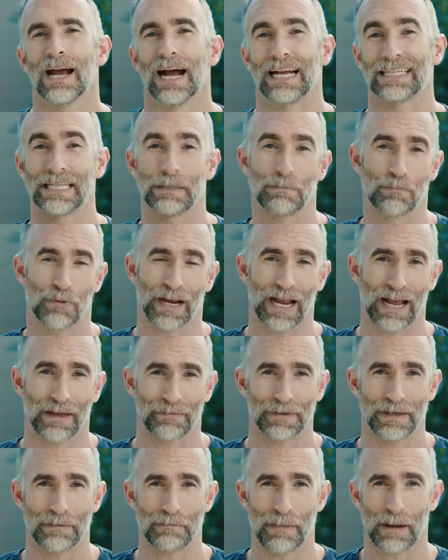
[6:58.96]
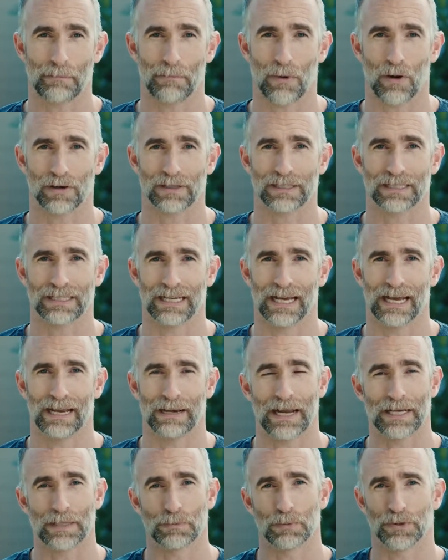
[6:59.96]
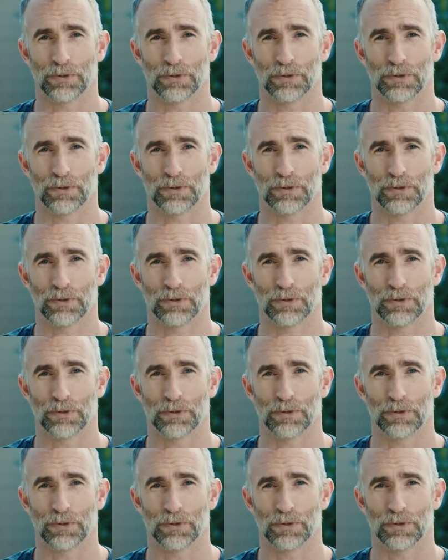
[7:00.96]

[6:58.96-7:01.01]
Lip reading: I did bring out the matte box and had to